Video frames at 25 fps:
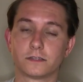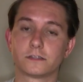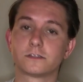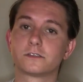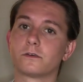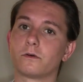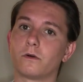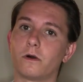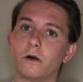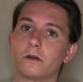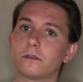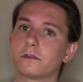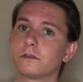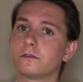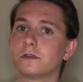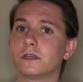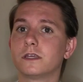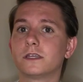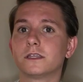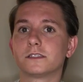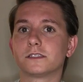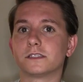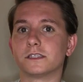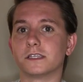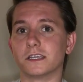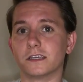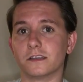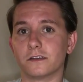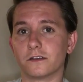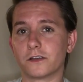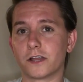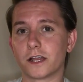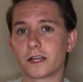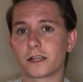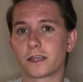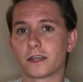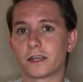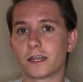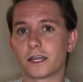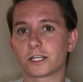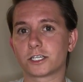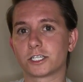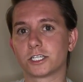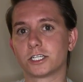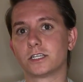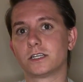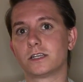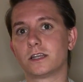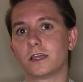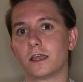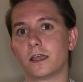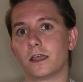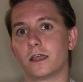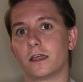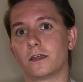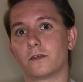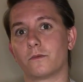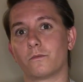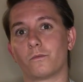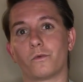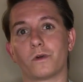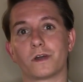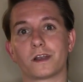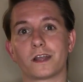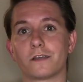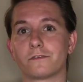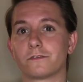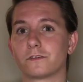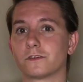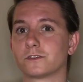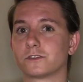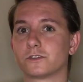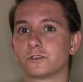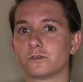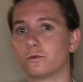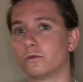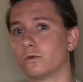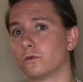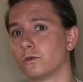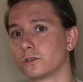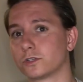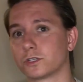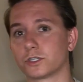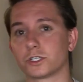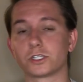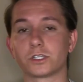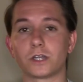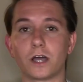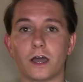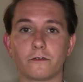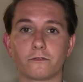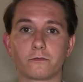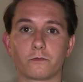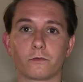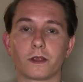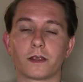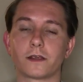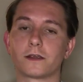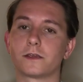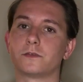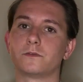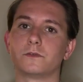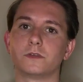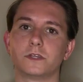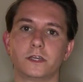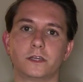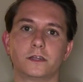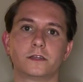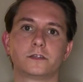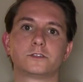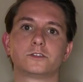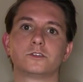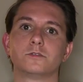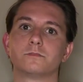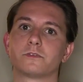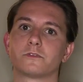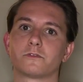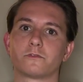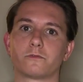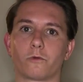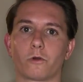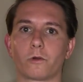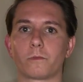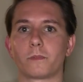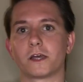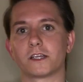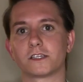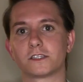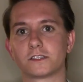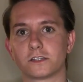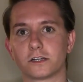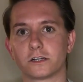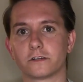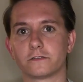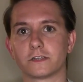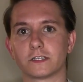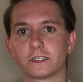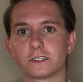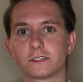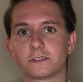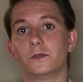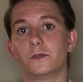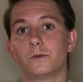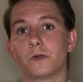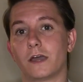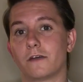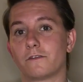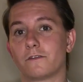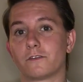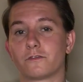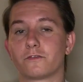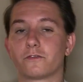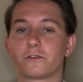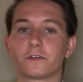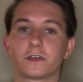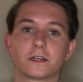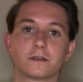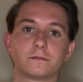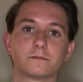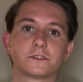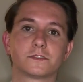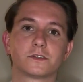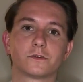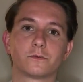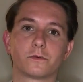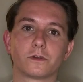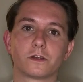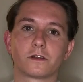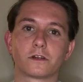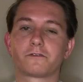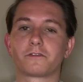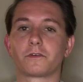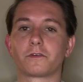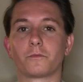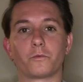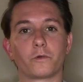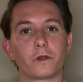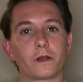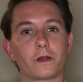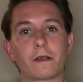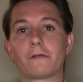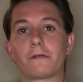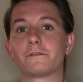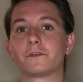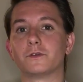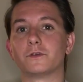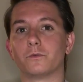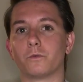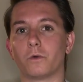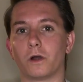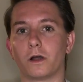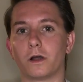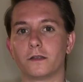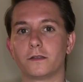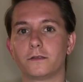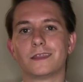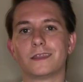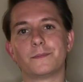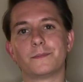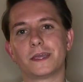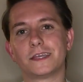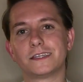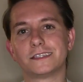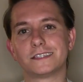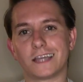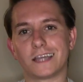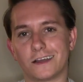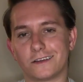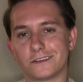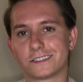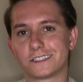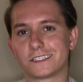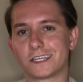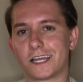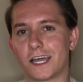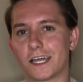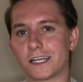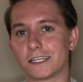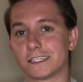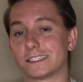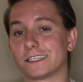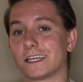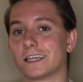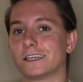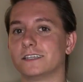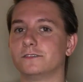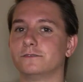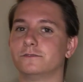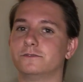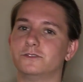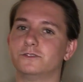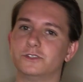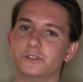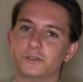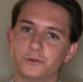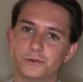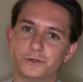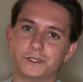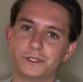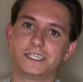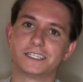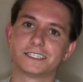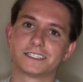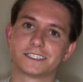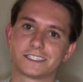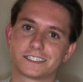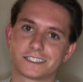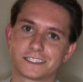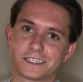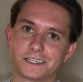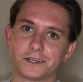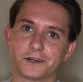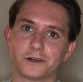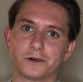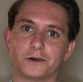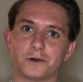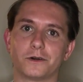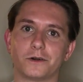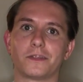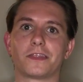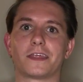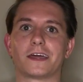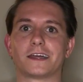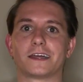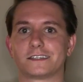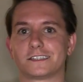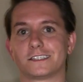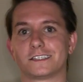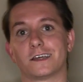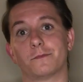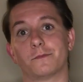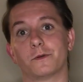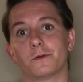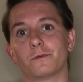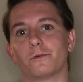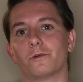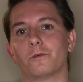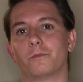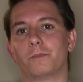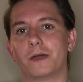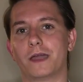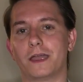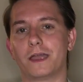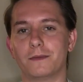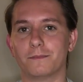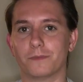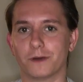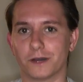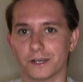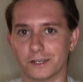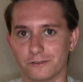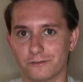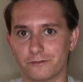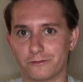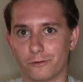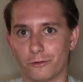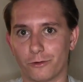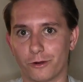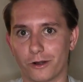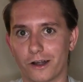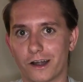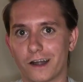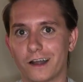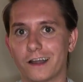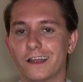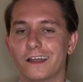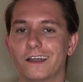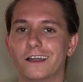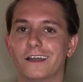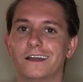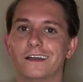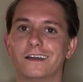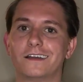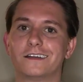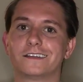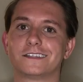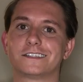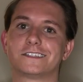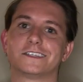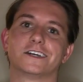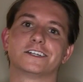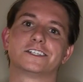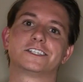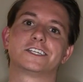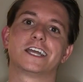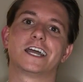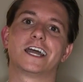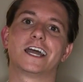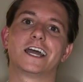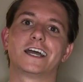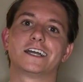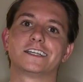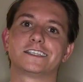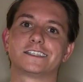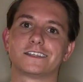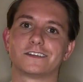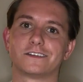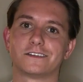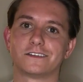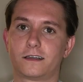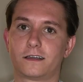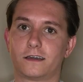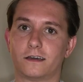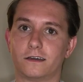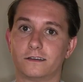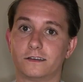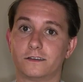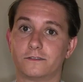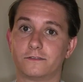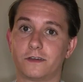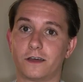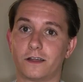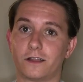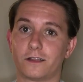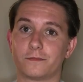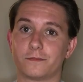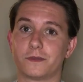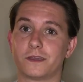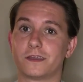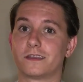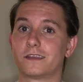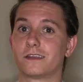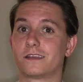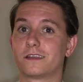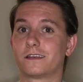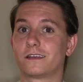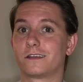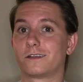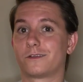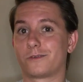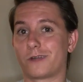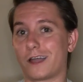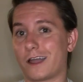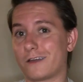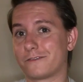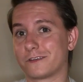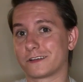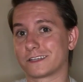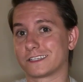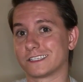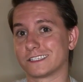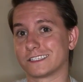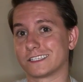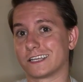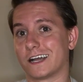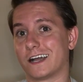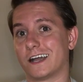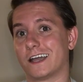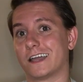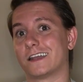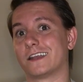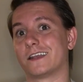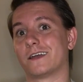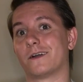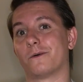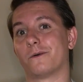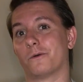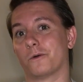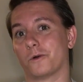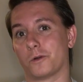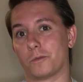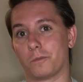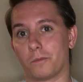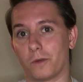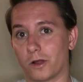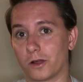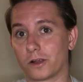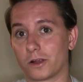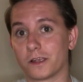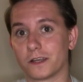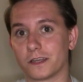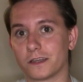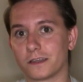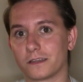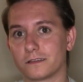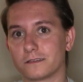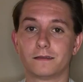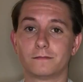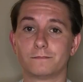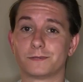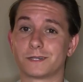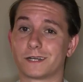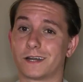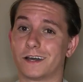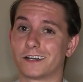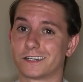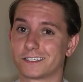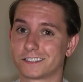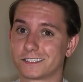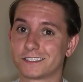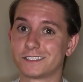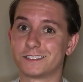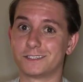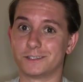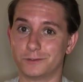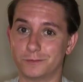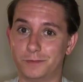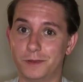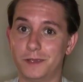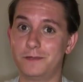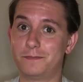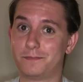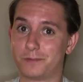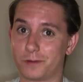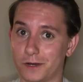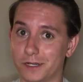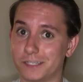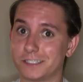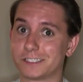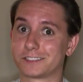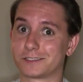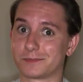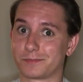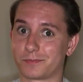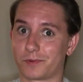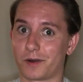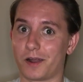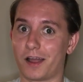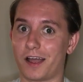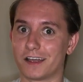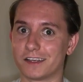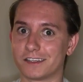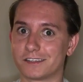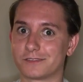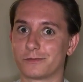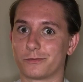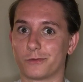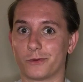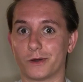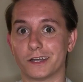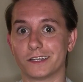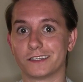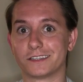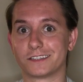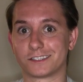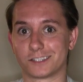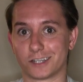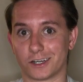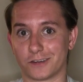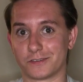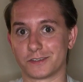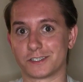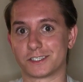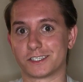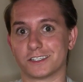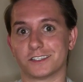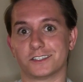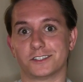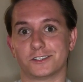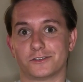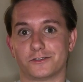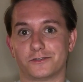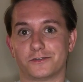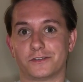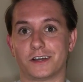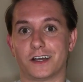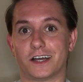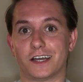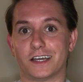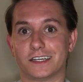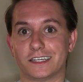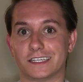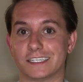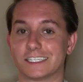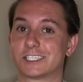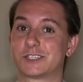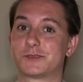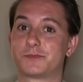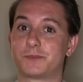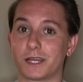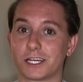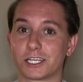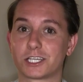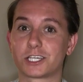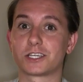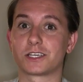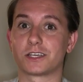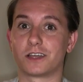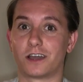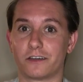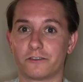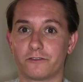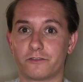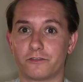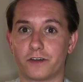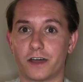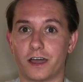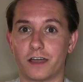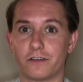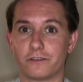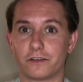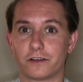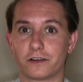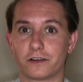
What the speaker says: so all you need is an internet connection and whatever tools or software you need to perform that service. You have the freedom to work from wherever you want. The main downside is that you do need a skill that someone will pay money for, such as code development, graphic design, or marketing. But honestly, you'd be pretty surprised what services you'll find, especially on Fiverr.